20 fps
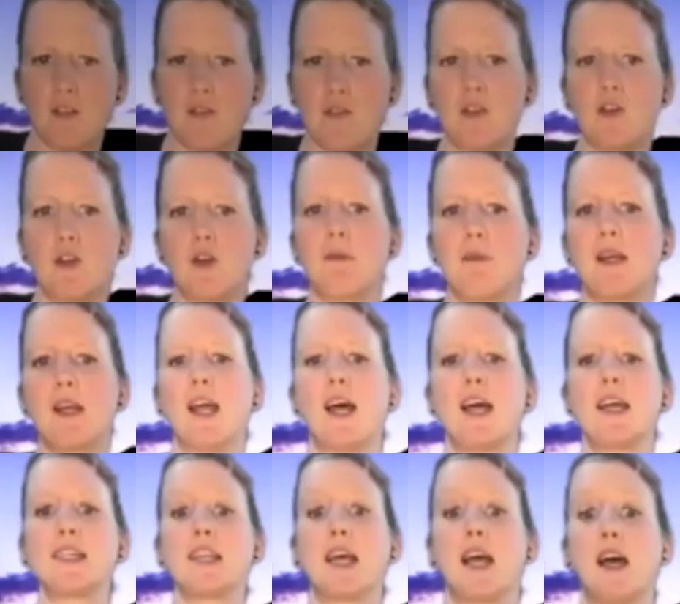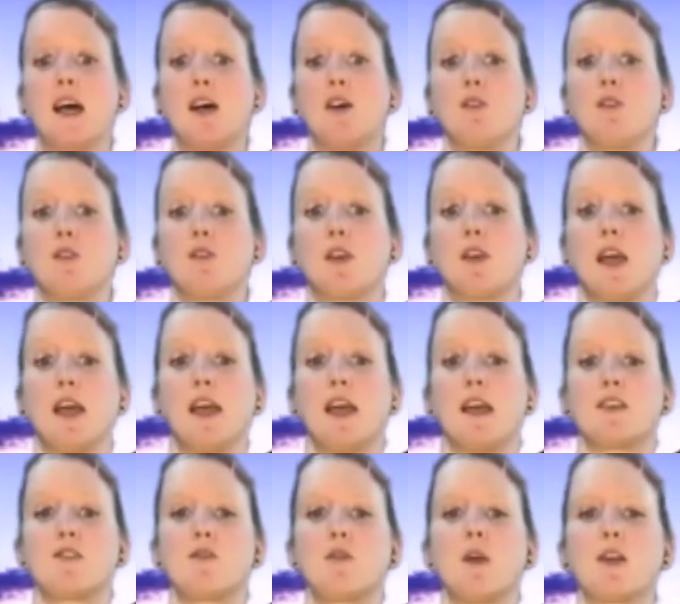you come and lie down, okay,
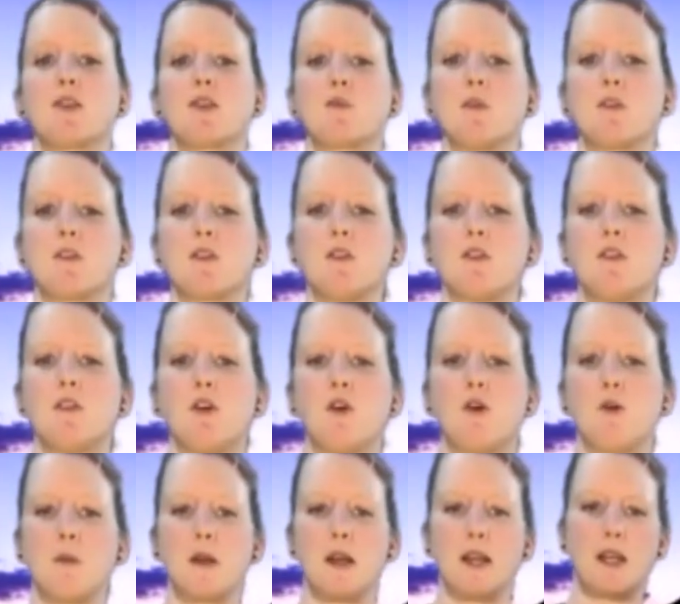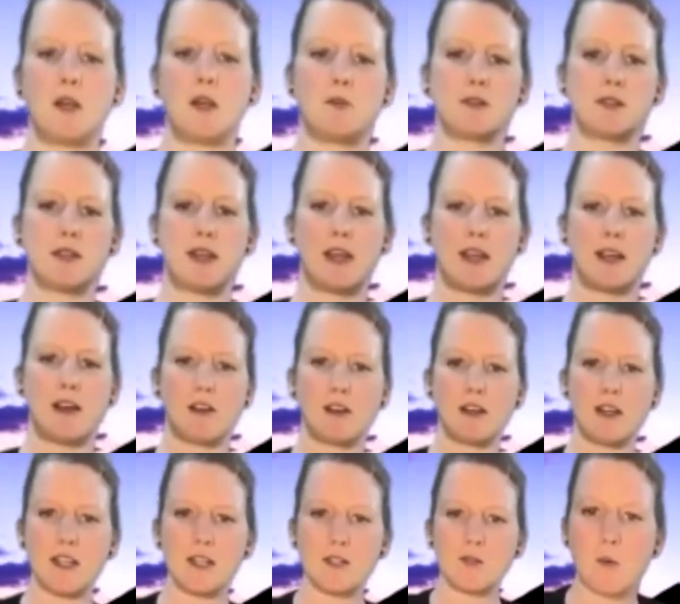as we do normally, we'll take our
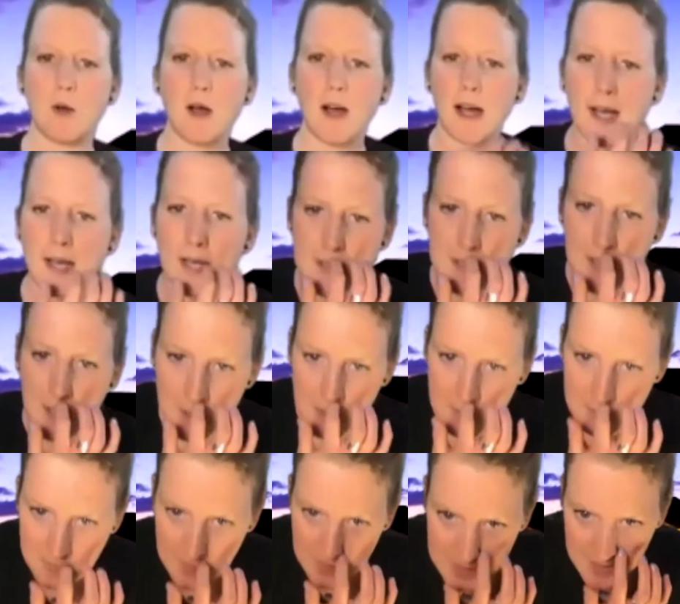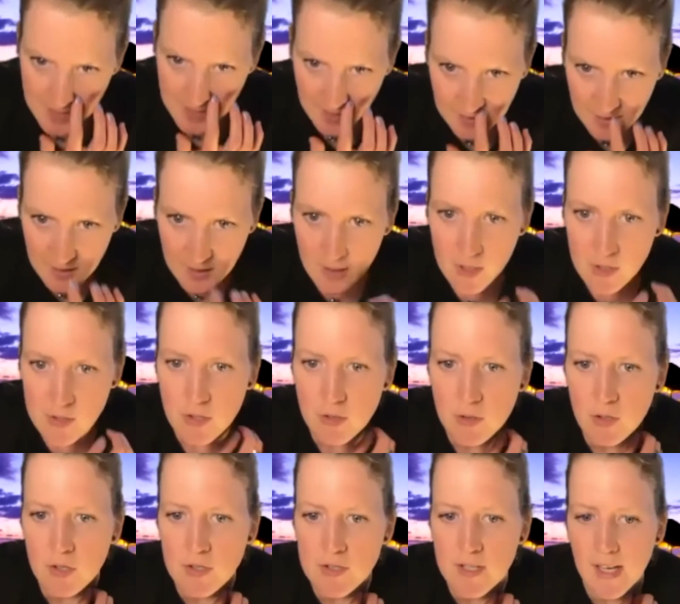knees wide, feet together. So
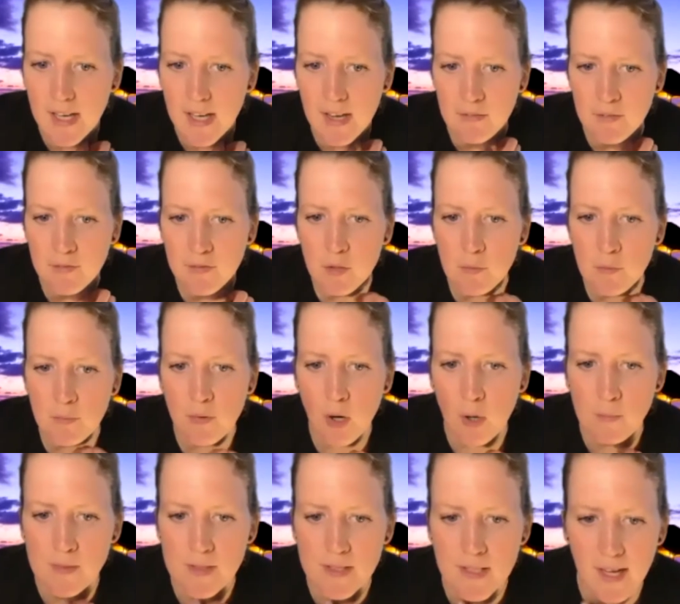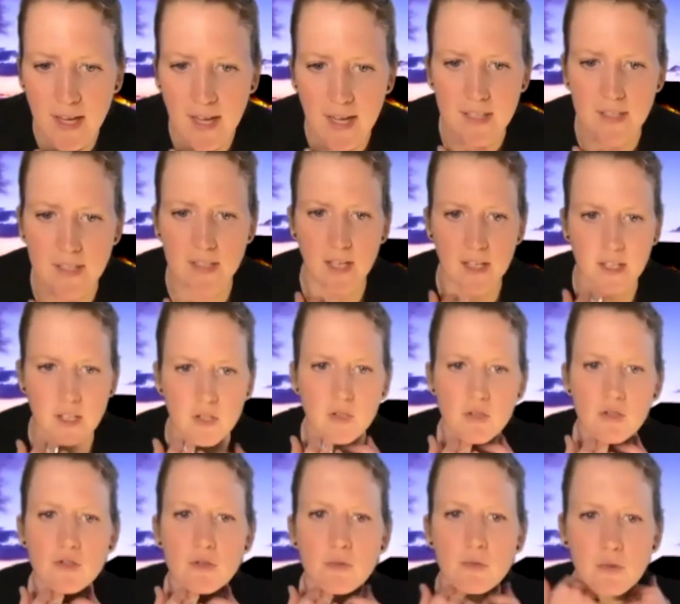good to have a few props to hand like
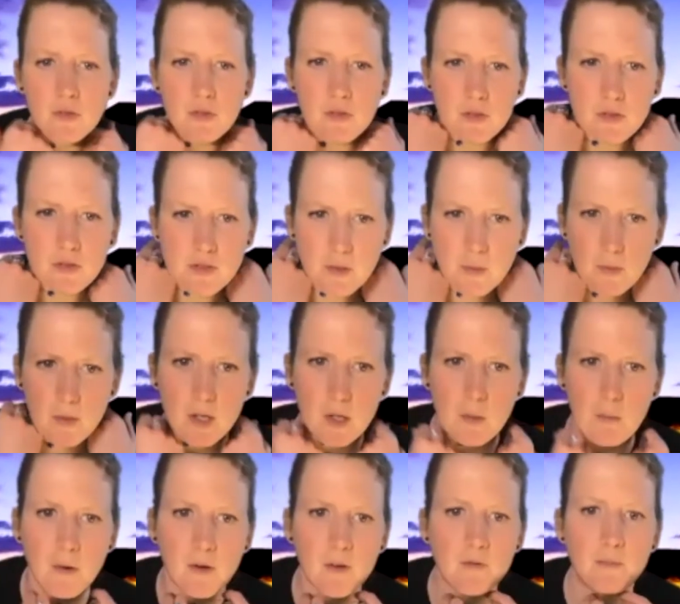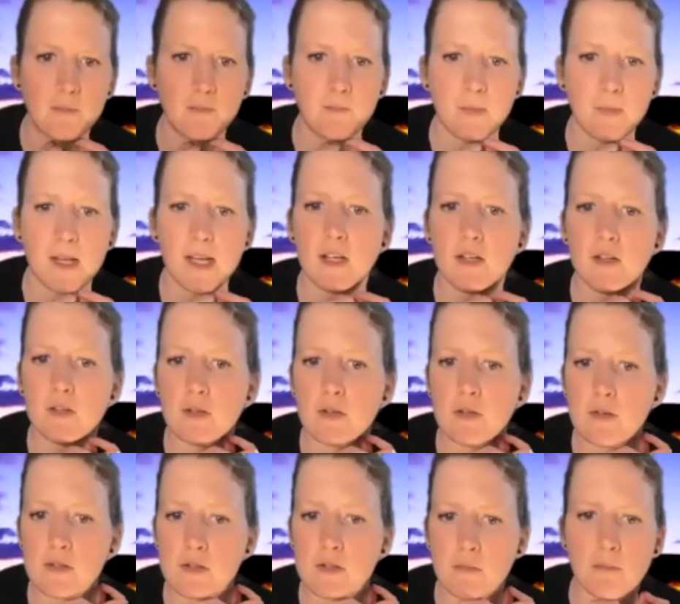usual. So a couple of
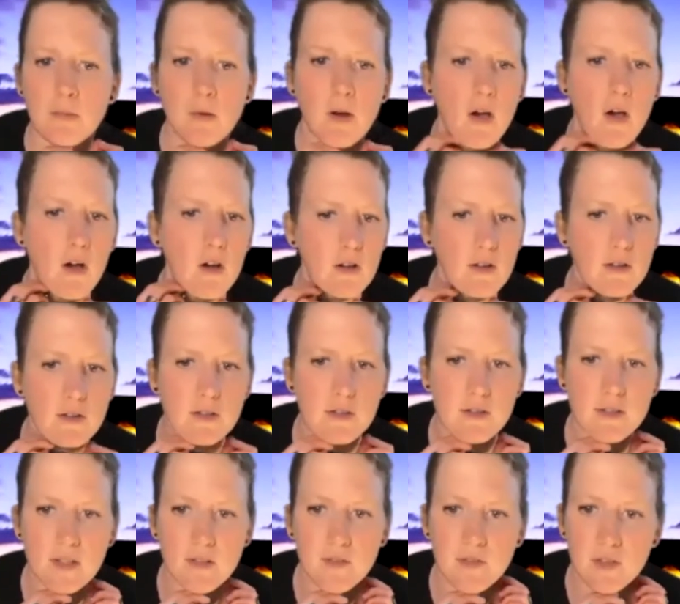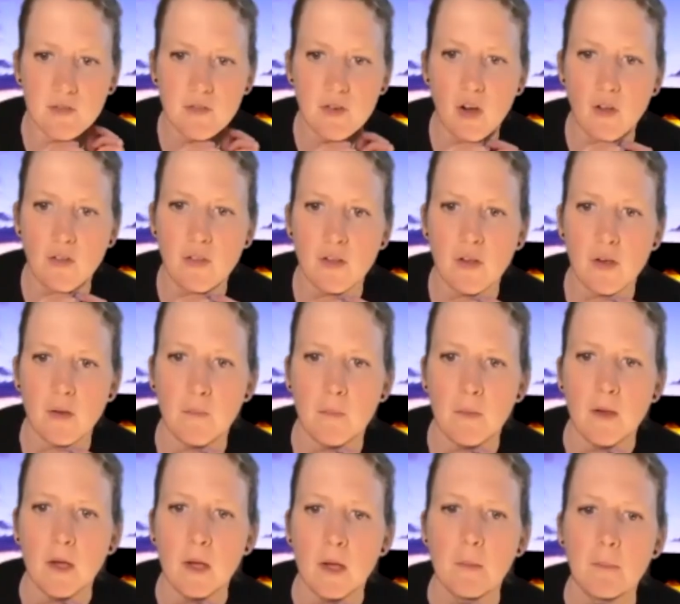pillows and blocks if you've got them,
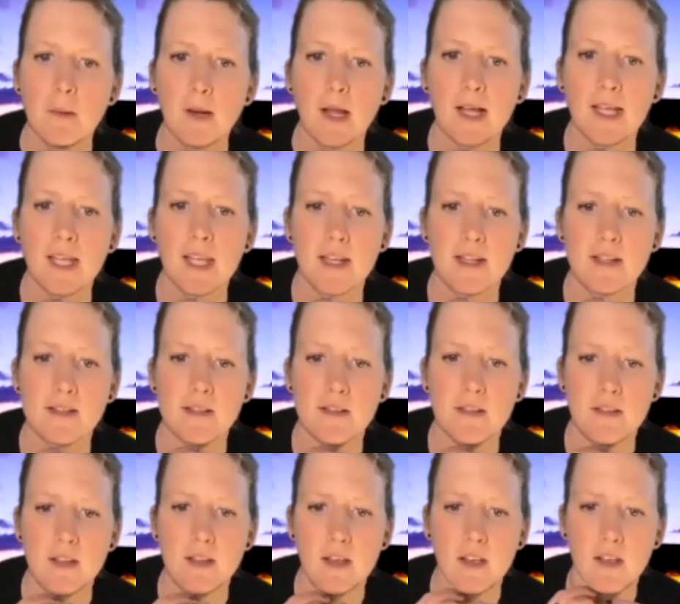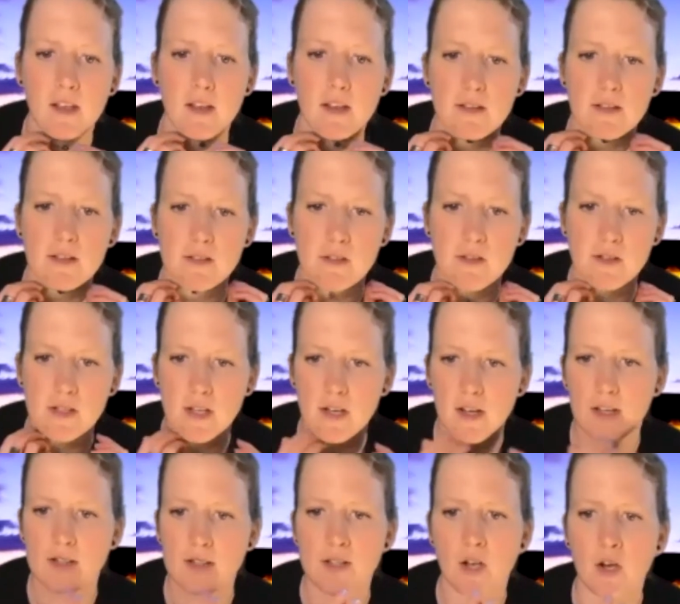blankets and things. So it's a
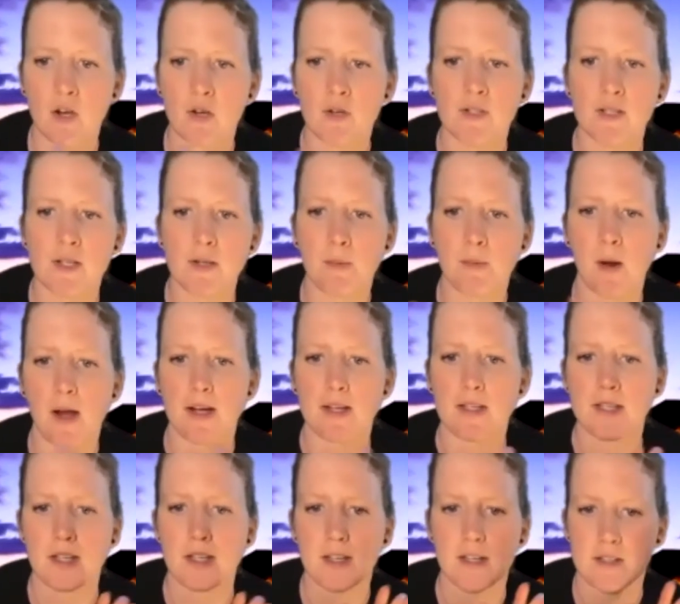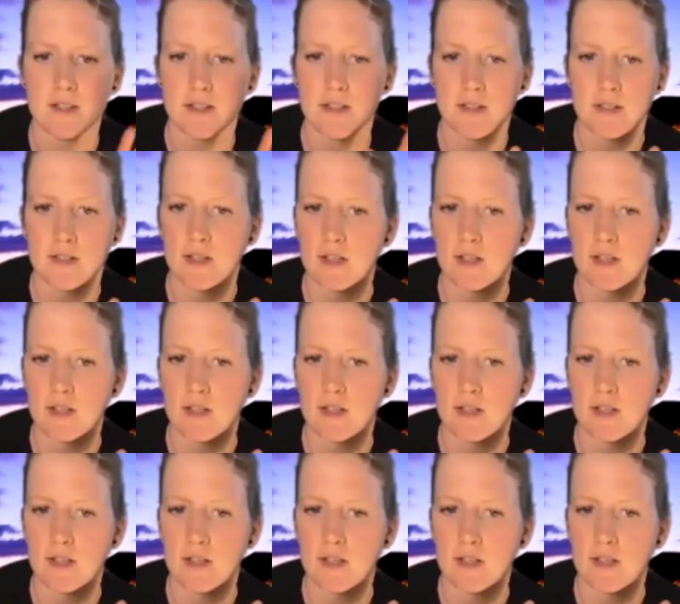nice cozy practice.